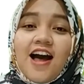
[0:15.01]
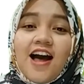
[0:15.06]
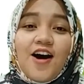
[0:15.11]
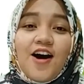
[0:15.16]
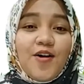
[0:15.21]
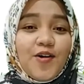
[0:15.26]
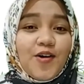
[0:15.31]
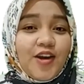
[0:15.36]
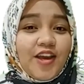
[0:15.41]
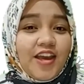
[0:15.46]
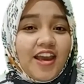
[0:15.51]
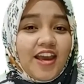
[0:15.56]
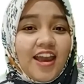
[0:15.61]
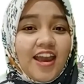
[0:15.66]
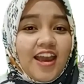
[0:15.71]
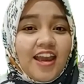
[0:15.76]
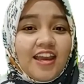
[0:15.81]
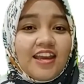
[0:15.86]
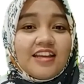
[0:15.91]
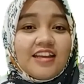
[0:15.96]

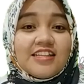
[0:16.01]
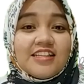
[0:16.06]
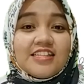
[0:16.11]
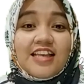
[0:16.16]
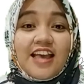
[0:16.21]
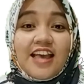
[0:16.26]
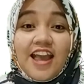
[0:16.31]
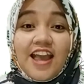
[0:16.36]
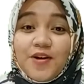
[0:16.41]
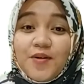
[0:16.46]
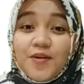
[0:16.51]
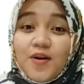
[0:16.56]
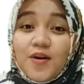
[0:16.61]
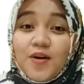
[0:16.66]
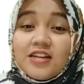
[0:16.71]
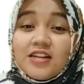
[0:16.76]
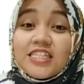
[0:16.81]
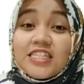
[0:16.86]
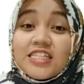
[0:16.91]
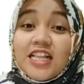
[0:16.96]
Okay, is
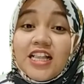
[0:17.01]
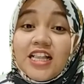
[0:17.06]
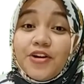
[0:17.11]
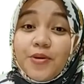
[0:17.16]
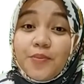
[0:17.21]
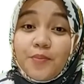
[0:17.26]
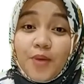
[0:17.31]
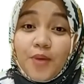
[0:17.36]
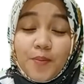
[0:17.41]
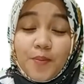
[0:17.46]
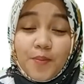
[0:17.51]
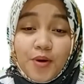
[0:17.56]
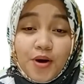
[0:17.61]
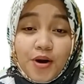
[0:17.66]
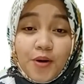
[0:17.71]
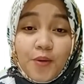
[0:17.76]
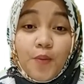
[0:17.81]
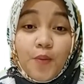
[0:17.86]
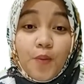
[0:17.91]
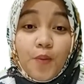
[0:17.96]
anyone still
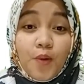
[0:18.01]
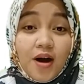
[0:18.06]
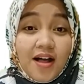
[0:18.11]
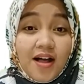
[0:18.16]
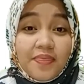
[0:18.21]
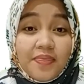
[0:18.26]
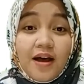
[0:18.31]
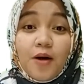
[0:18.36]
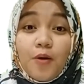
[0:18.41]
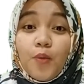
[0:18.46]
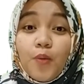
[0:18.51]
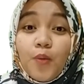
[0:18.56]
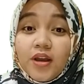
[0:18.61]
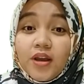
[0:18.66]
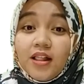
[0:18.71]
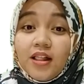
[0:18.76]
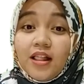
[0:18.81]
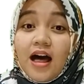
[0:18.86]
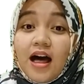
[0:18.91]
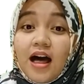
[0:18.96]
remember what
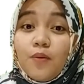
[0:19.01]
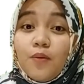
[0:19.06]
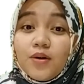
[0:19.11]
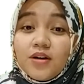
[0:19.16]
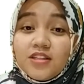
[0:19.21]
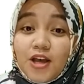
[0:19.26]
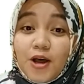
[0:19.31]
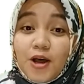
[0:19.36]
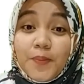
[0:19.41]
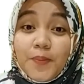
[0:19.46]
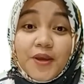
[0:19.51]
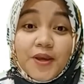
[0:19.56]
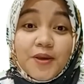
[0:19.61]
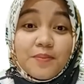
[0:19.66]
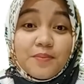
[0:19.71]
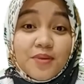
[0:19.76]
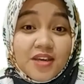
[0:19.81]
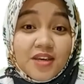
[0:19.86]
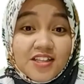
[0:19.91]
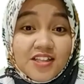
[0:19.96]
will our topic
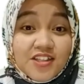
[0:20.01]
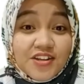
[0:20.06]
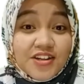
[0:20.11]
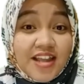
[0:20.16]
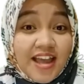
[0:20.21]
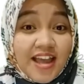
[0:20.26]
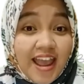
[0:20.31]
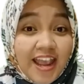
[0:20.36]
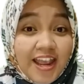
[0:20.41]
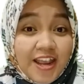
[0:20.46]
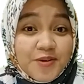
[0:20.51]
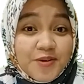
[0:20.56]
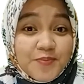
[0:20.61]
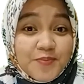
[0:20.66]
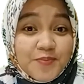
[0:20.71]
be today?